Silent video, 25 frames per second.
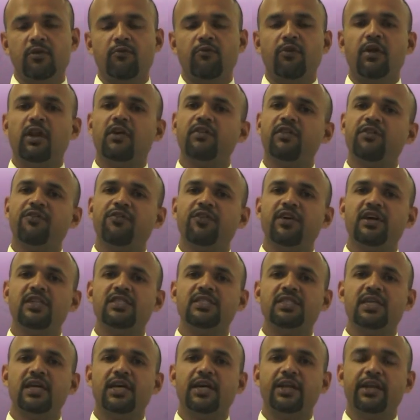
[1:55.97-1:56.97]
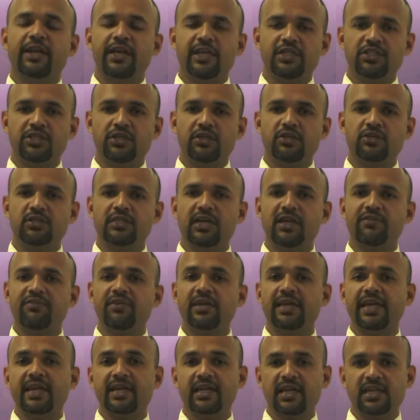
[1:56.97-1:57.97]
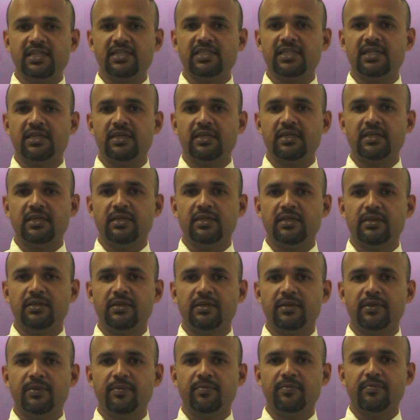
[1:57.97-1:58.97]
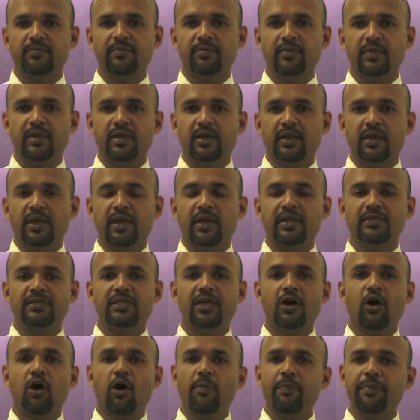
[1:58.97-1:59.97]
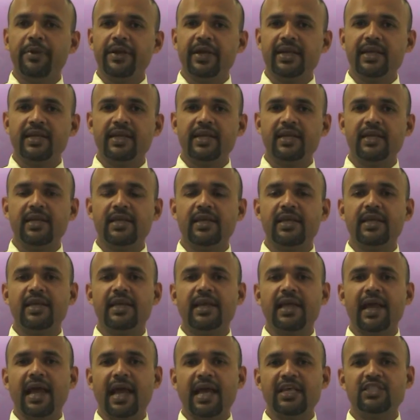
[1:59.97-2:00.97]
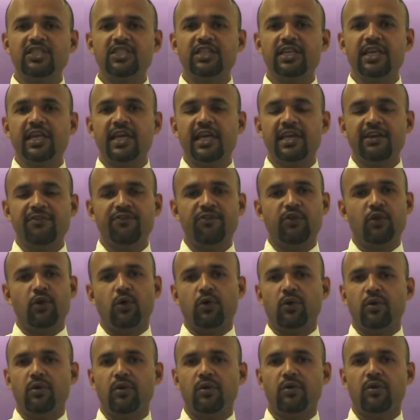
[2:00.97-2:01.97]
One of the first ratios that we can consider is the operating cash inflow.